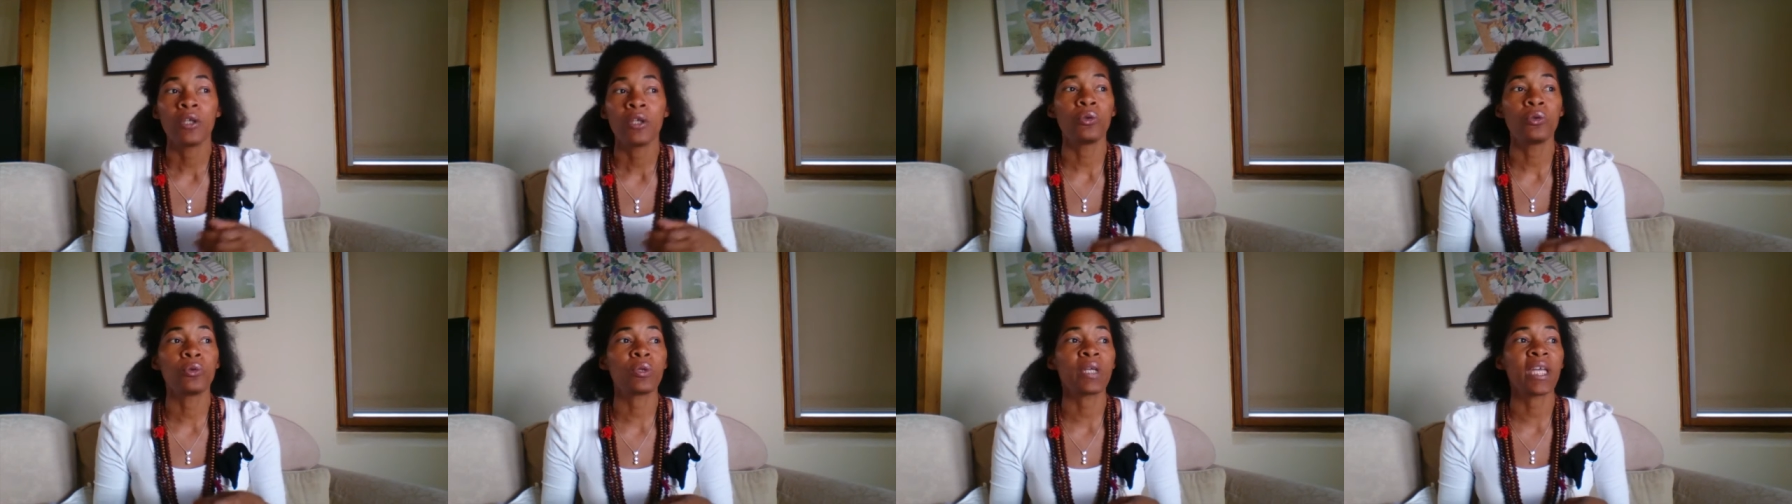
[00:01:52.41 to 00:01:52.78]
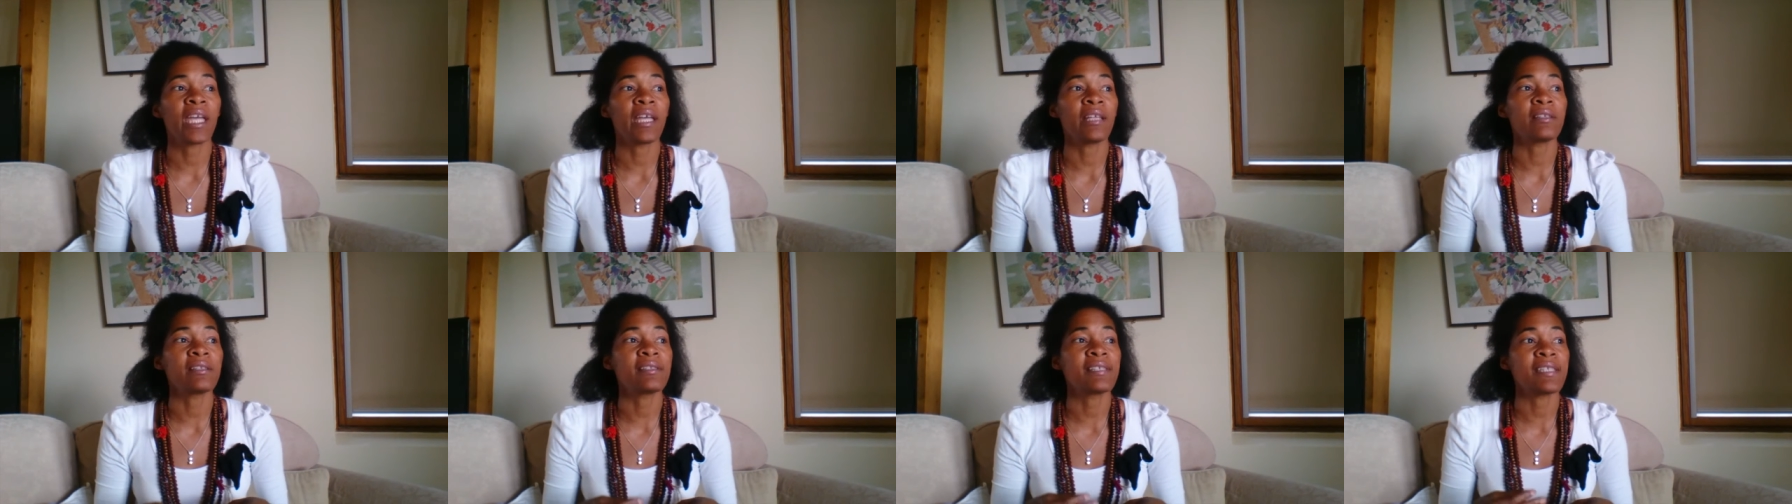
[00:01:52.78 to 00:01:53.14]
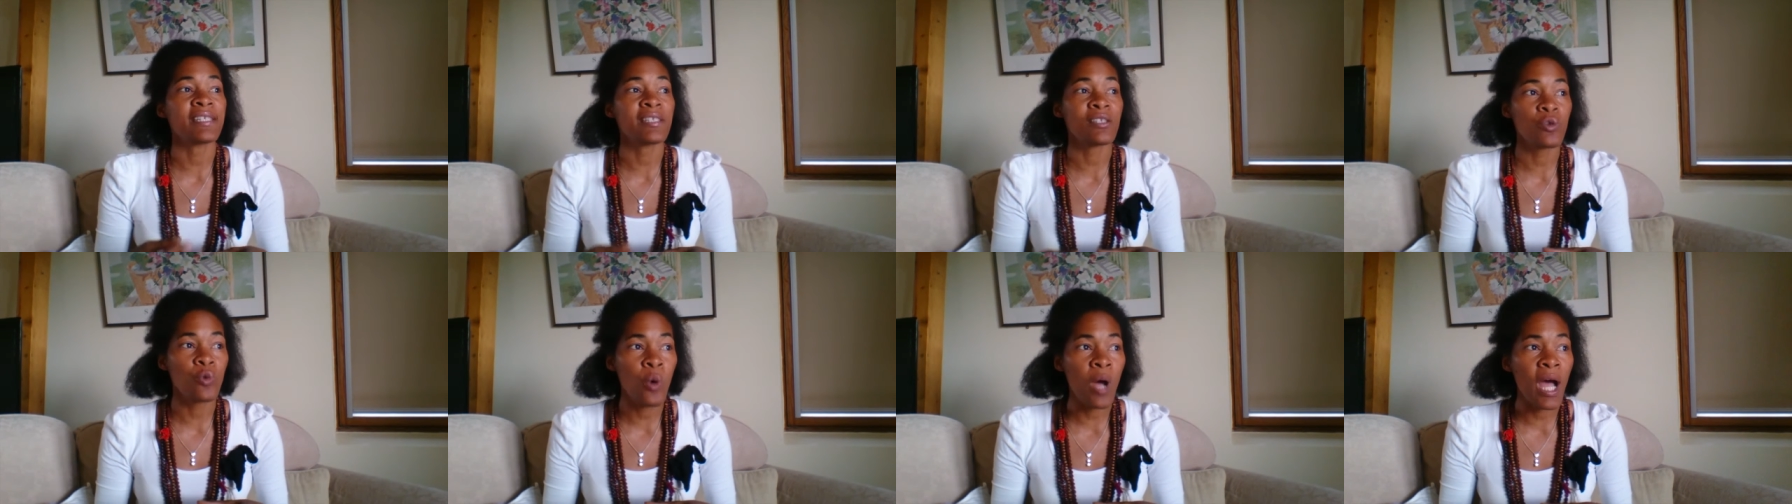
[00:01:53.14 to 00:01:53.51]
You can
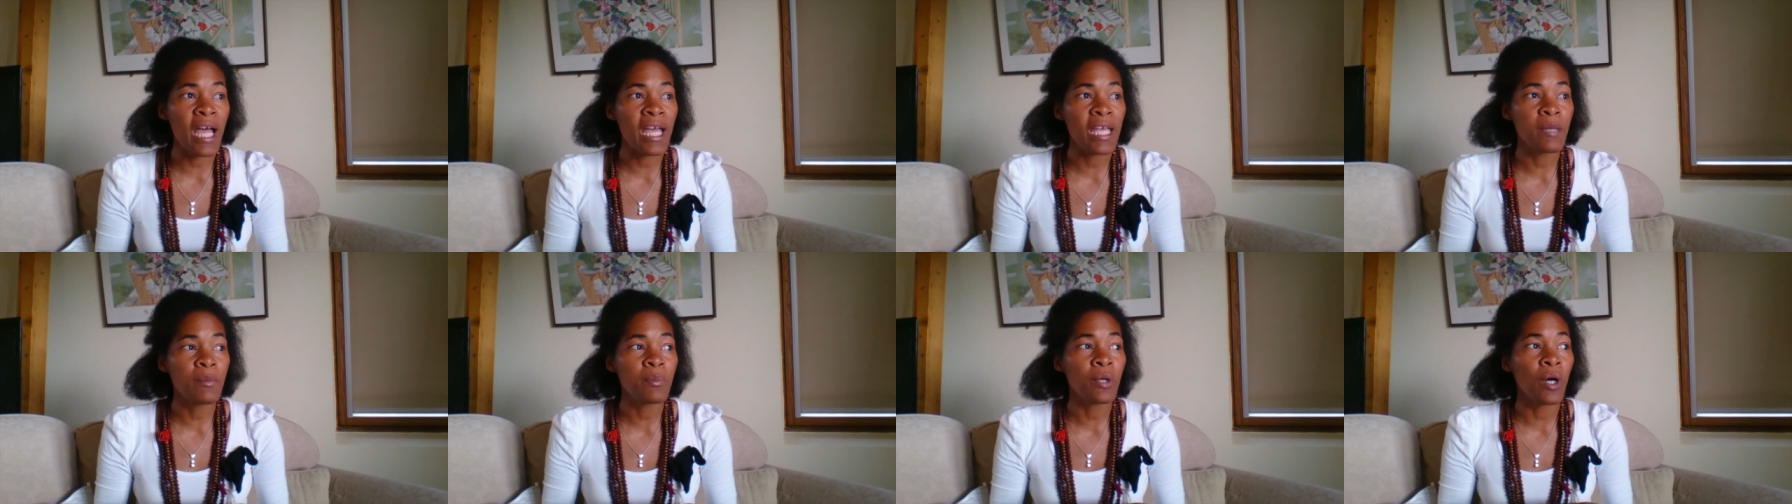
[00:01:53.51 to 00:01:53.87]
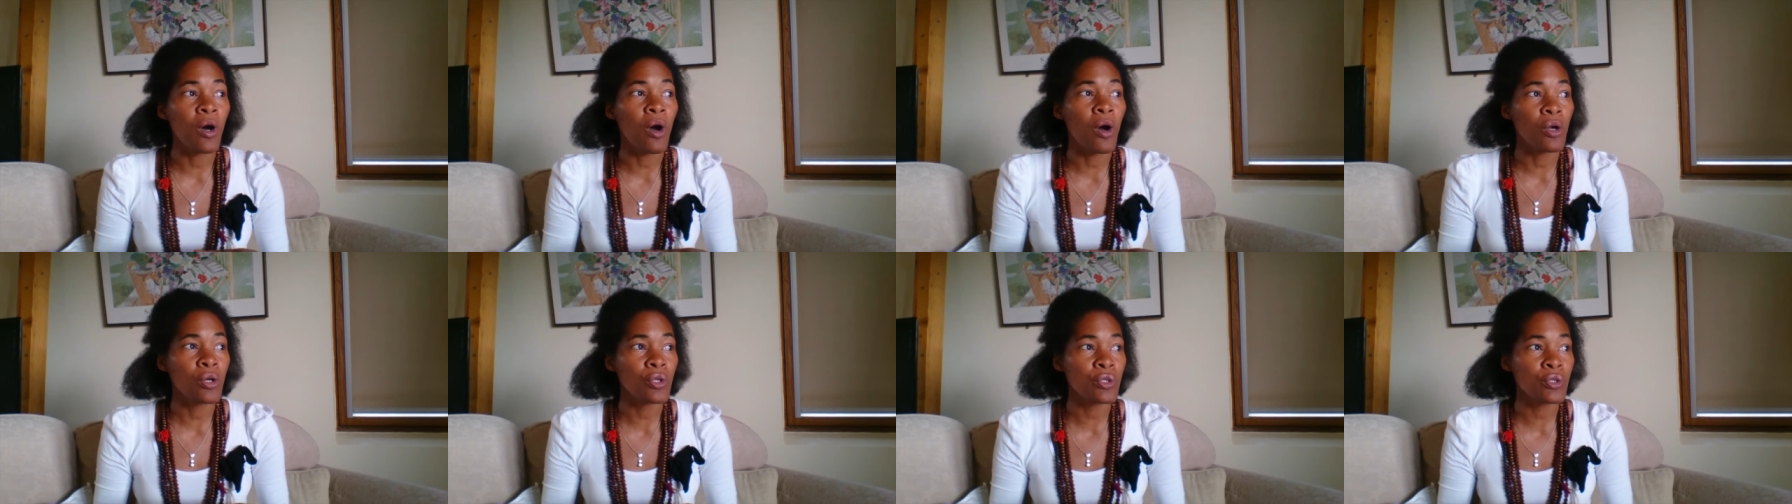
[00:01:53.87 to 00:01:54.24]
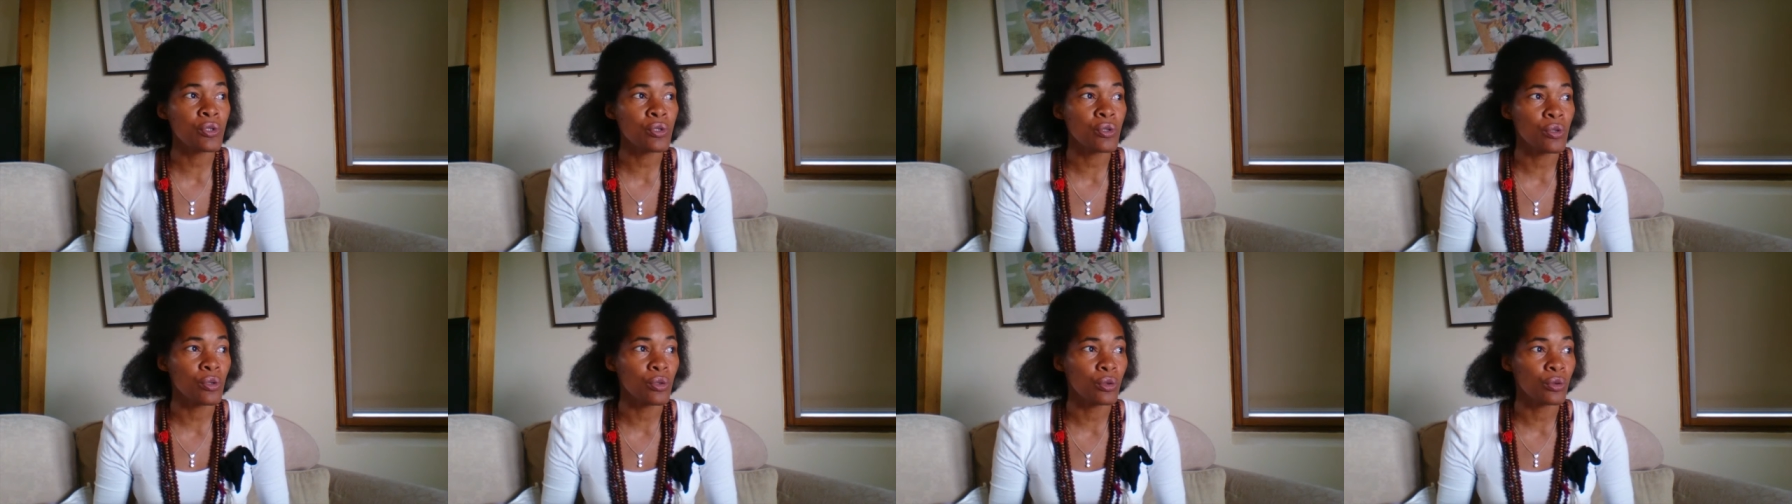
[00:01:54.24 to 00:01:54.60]
describe
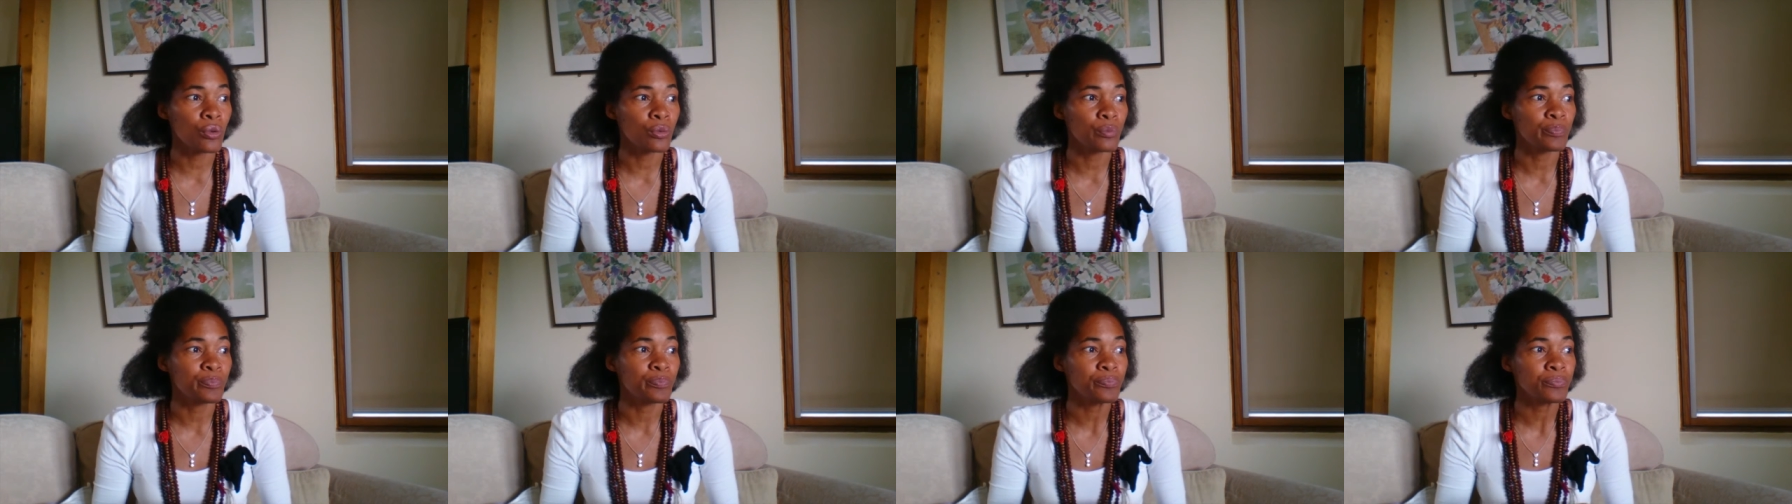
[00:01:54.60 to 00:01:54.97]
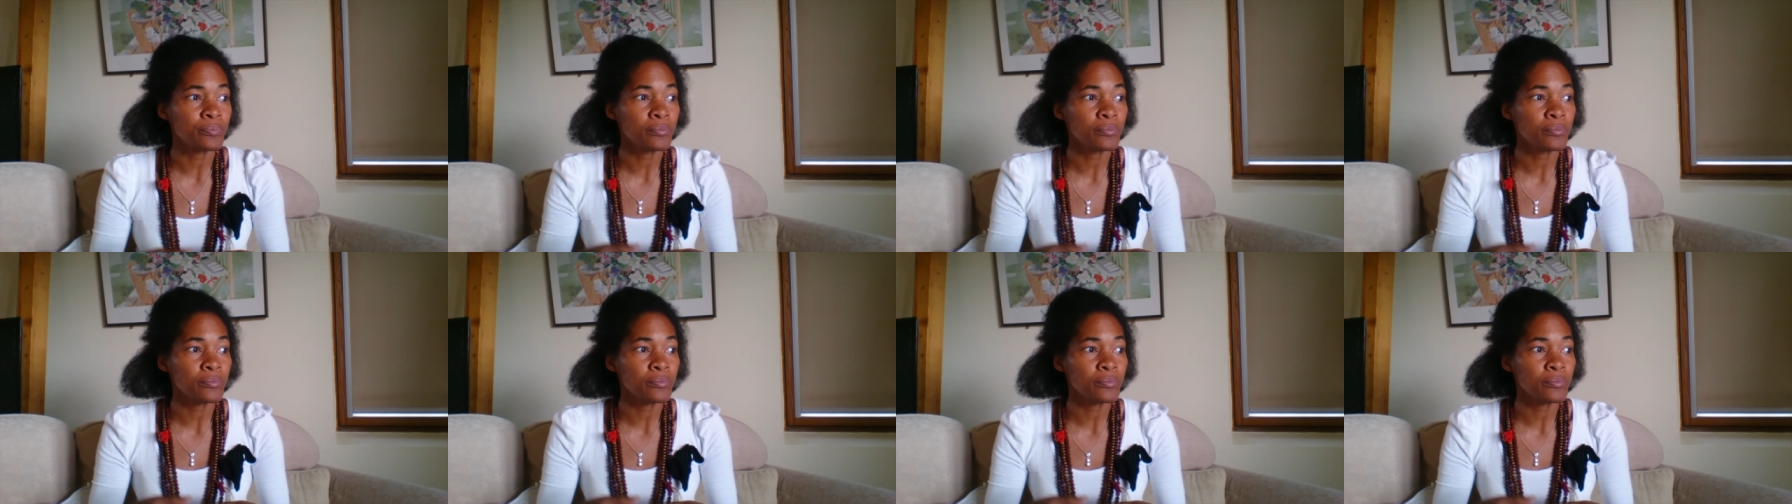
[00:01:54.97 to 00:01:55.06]
also